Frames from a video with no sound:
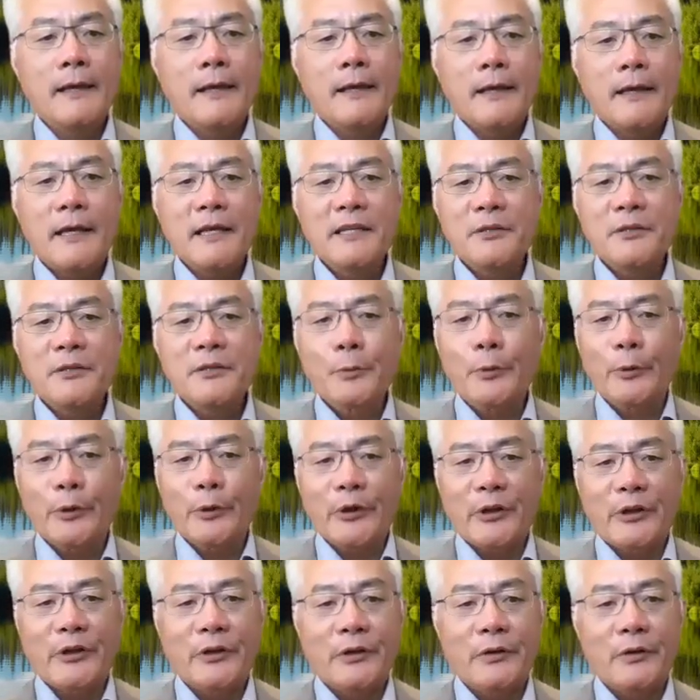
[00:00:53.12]
His
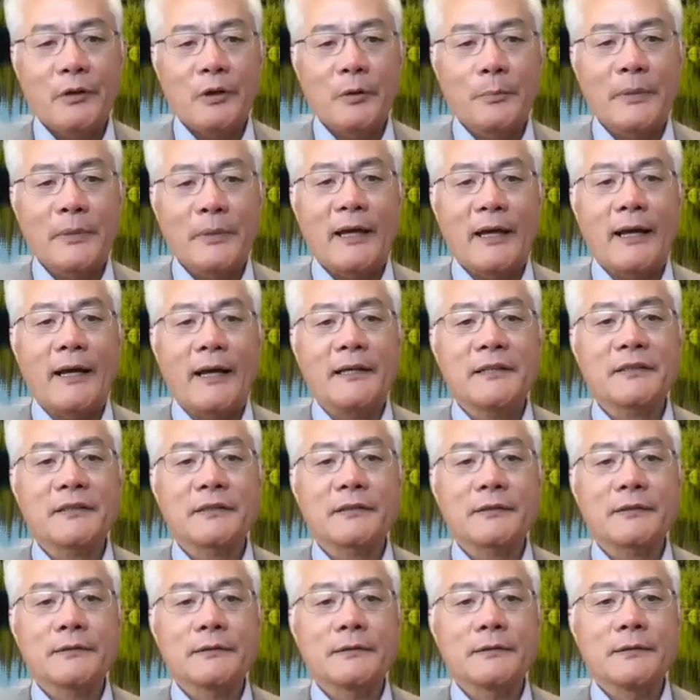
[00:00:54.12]
work
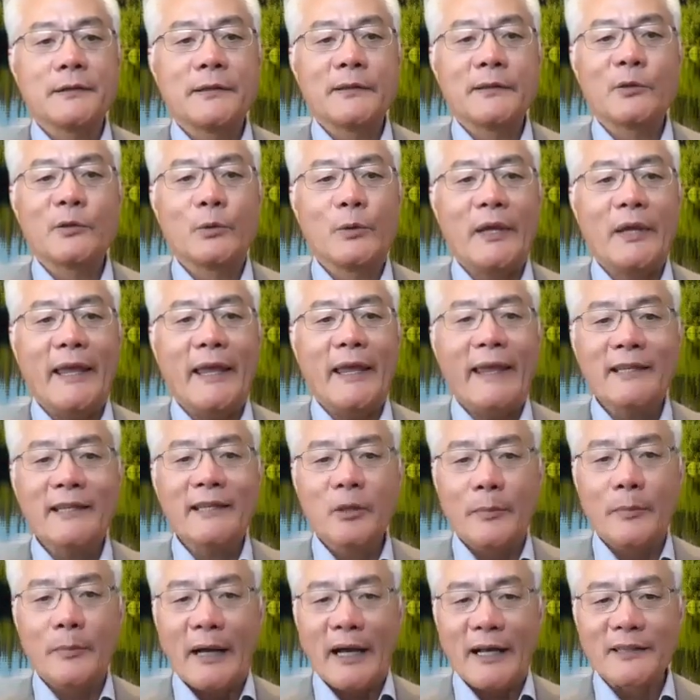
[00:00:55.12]
applies to each
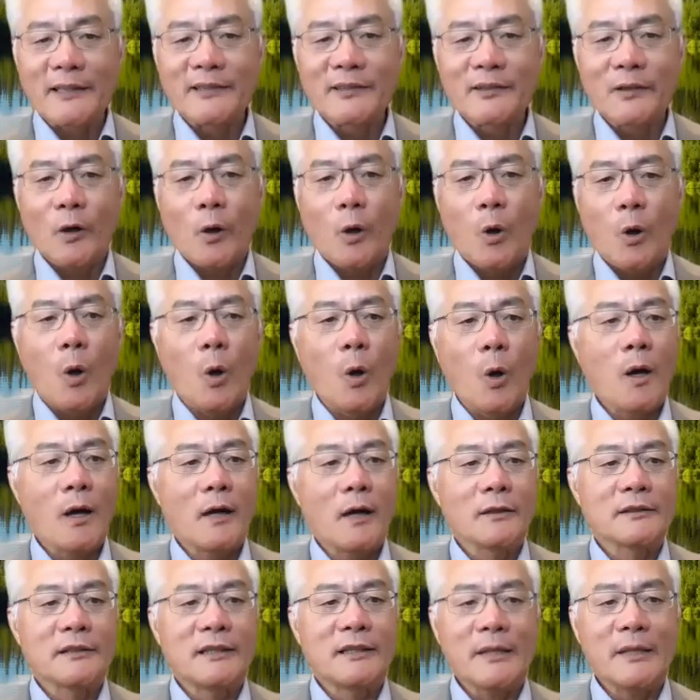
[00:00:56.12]
of us on
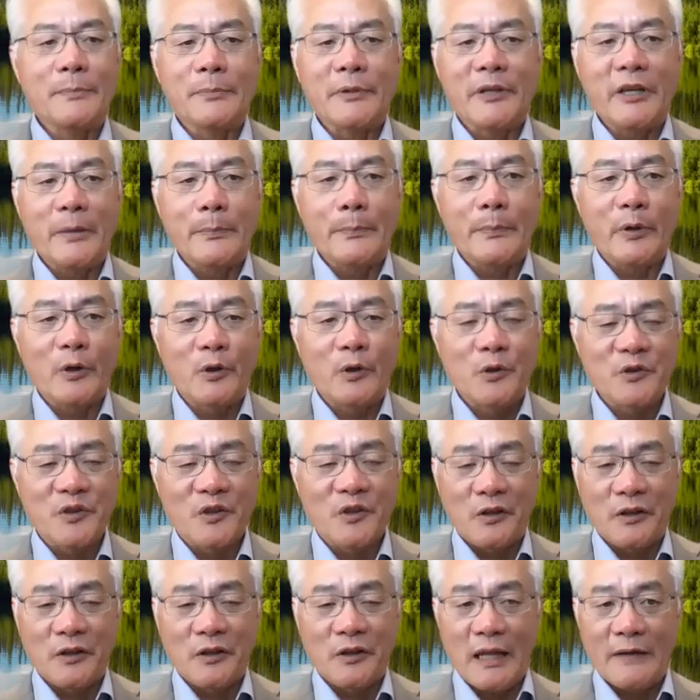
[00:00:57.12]
a deeply
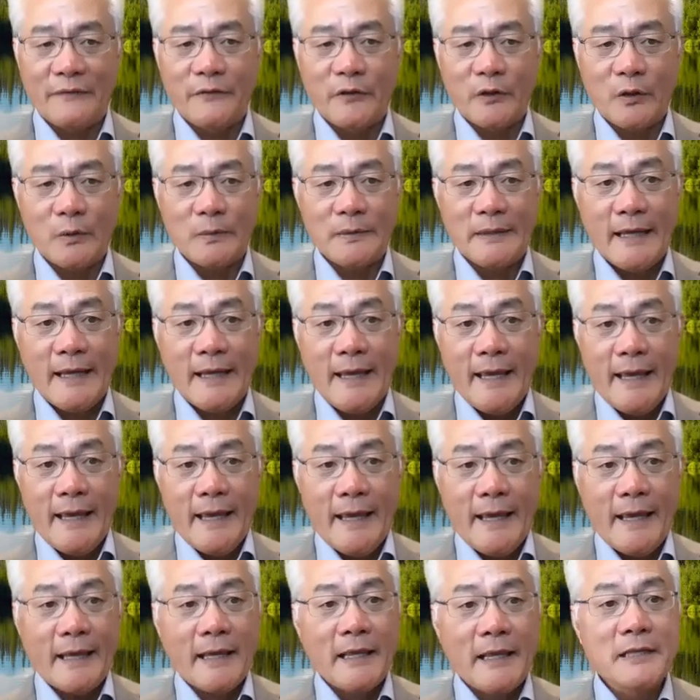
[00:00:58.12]
personal level,
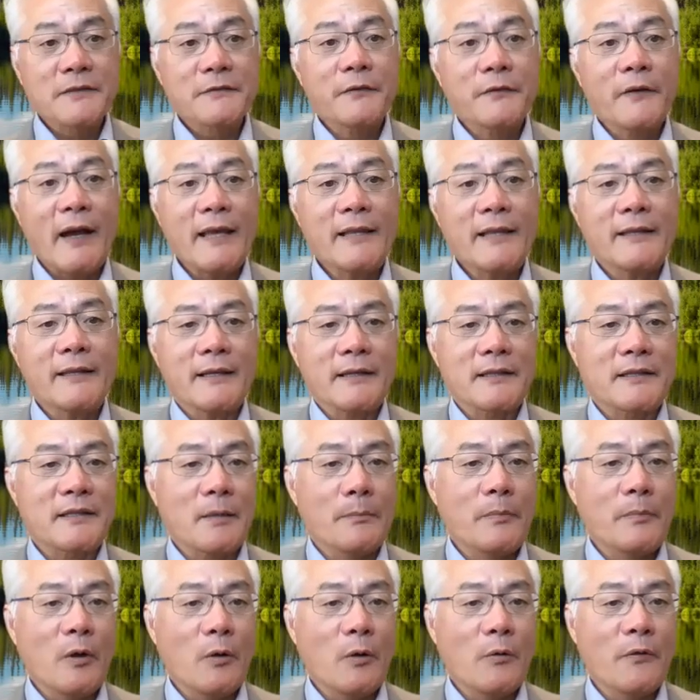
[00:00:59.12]
and his findings are
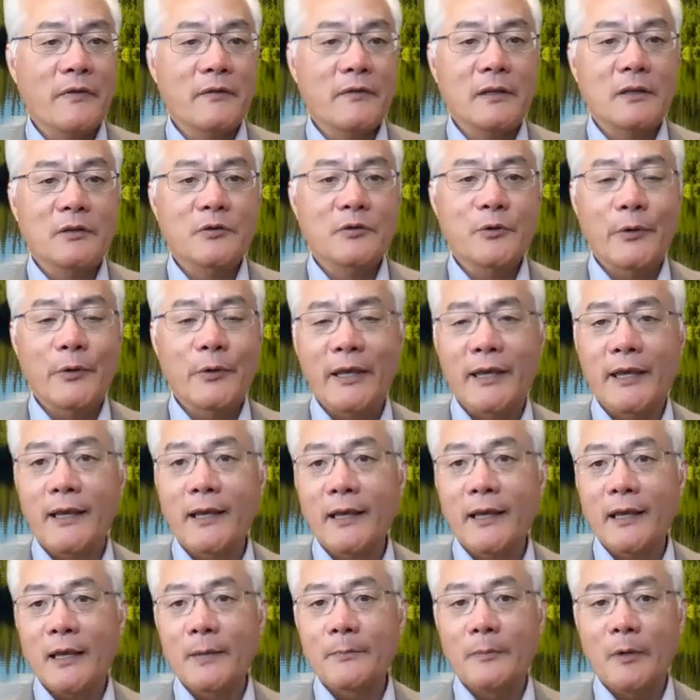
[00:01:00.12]
both
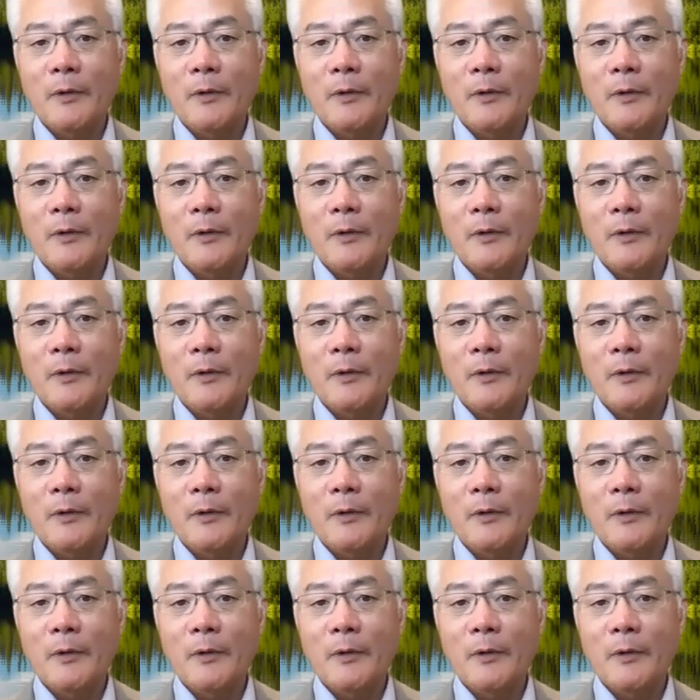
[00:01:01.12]
intriguing and